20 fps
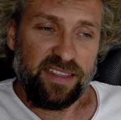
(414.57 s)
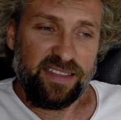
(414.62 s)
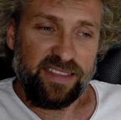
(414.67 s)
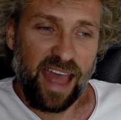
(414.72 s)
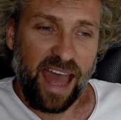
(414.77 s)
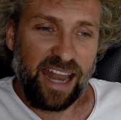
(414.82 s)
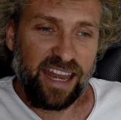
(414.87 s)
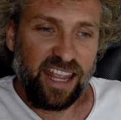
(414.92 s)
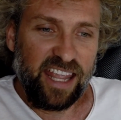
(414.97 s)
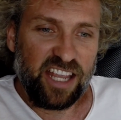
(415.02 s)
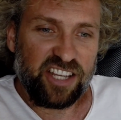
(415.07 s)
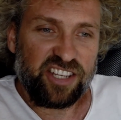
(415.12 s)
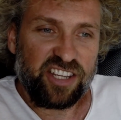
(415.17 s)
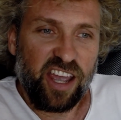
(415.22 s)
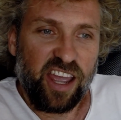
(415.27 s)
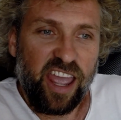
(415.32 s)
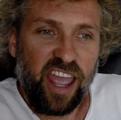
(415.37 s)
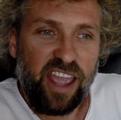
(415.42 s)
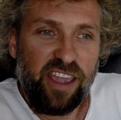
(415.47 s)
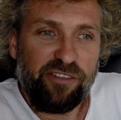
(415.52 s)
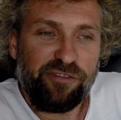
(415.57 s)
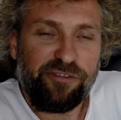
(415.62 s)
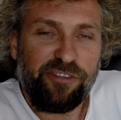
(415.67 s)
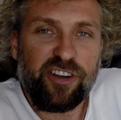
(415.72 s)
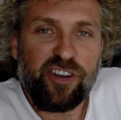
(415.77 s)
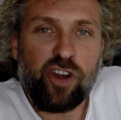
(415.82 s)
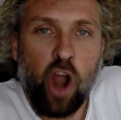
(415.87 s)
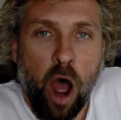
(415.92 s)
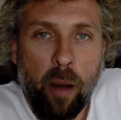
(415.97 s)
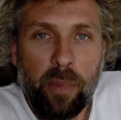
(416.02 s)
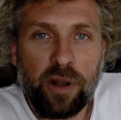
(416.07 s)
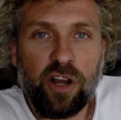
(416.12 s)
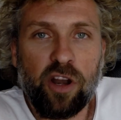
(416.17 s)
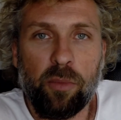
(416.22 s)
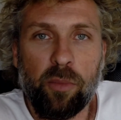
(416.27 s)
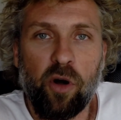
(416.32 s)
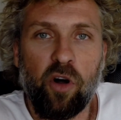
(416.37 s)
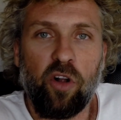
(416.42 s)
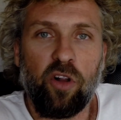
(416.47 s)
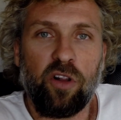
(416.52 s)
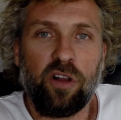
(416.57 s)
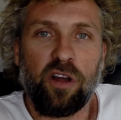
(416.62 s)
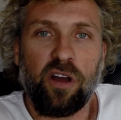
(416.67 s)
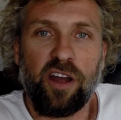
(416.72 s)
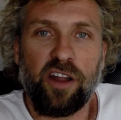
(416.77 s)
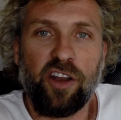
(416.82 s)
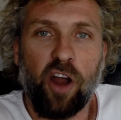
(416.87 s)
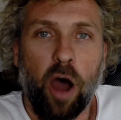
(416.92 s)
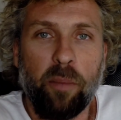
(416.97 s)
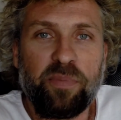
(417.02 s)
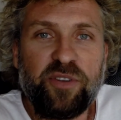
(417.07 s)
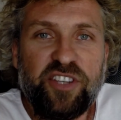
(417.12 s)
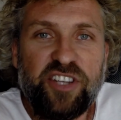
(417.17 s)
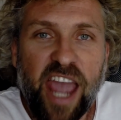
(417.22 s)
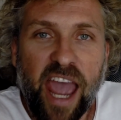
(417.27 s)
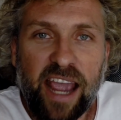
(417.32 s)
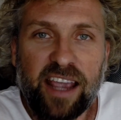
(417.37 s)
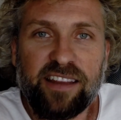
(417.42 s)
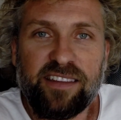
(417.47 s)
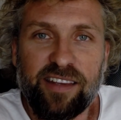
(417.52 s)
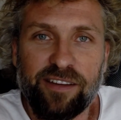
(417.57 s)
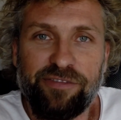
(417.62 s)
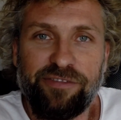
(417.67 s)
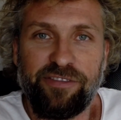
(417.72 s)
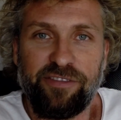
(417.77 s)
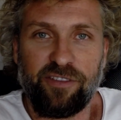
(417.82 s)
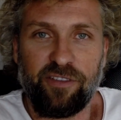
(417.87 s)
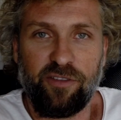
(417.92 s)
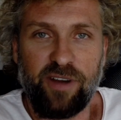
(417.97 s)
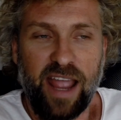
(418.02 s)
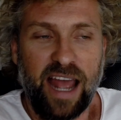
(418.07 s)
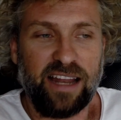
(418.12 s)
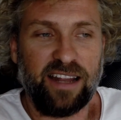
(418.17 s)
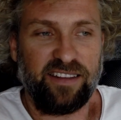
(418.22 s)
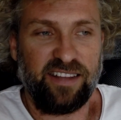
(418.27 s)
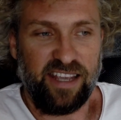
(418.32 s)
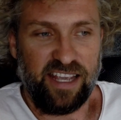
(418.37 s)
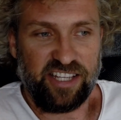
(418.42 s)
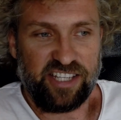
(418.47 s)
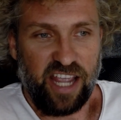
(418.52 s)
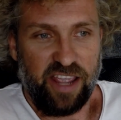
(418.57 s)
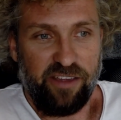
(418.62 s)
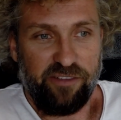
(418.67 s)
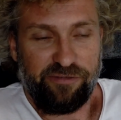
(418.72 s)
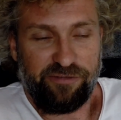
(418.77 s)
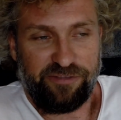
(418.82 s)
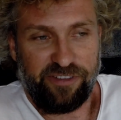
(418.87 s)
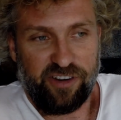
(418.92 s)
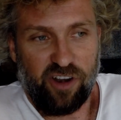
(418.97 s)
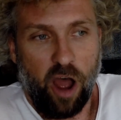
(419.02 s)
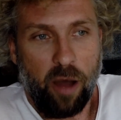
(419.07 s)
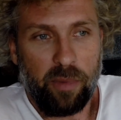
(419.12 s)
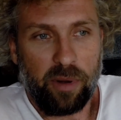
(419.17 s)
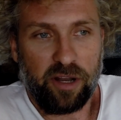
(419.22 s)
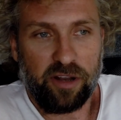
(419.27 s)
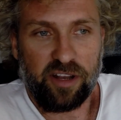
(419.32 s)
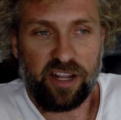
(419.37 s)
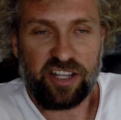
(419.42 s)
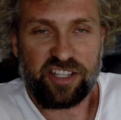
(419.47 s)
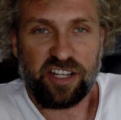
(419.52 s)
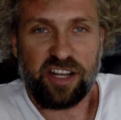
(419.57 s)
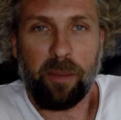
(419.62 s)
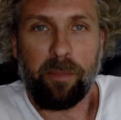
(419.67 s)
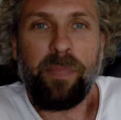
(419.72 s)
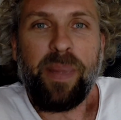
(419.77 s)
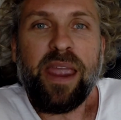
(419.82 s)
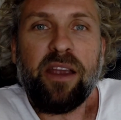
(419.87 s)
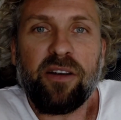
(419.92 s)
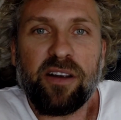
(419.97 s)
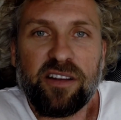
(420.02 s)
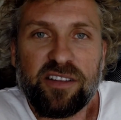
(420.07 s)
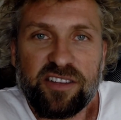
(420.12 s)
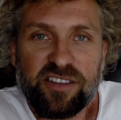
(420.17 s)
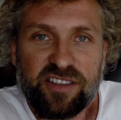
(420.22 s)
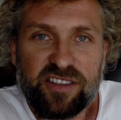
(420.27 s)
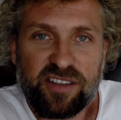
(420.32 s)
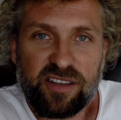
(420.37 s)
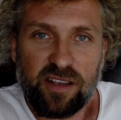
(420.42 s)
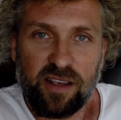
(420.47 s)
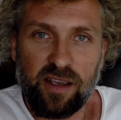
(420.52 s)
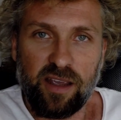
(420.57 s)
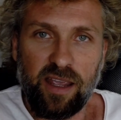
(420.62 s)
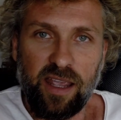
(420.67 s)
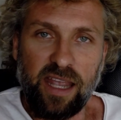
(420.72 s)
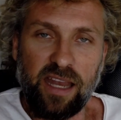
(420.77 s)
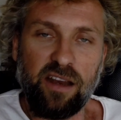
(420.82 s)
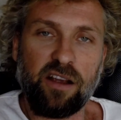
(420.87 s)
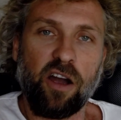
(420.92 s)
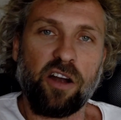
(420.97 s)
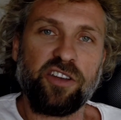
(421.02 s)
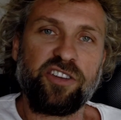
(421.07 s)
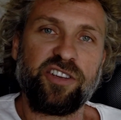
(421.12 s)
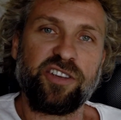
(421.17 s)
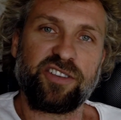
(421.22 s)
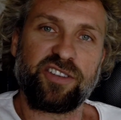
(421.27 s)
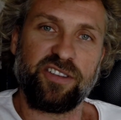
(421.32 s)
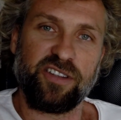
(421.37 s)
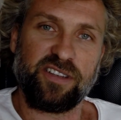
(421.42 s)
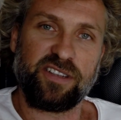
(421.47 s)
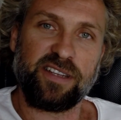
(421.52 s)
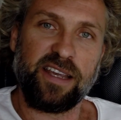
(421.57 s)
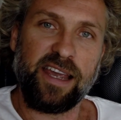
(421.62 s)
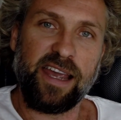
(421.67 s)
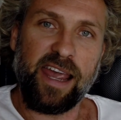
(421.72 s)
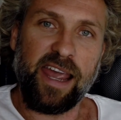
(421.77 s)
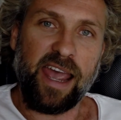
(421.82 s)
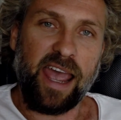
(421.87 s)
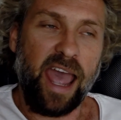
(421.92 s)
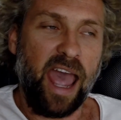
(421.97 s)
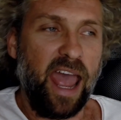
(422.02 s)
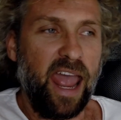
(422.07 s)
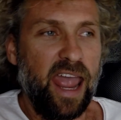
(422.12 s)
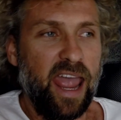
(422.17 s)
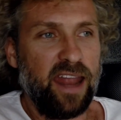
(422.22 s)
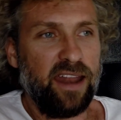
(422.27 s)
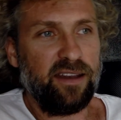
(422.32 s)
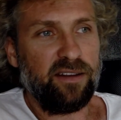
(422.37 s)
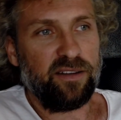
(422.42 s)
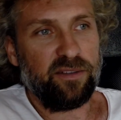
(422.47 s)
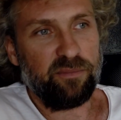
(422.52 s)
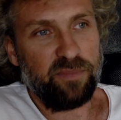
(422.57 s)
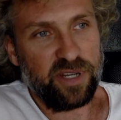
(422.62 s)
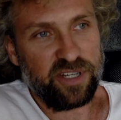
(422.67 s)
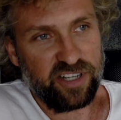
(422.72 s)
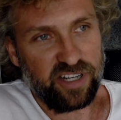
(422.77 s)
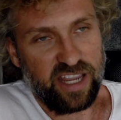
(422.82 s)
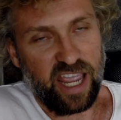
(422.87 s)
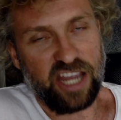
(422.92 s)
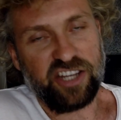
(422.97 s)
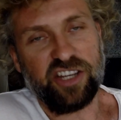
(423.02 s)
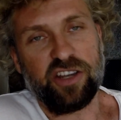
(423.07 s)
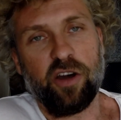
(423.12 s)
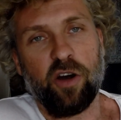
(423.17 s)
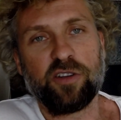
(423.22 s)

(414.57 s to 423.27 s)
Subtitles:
that is a phenomenal, an objective reality. It's a phenomenon, it's an appearance in consciousness. And Mr. Keshe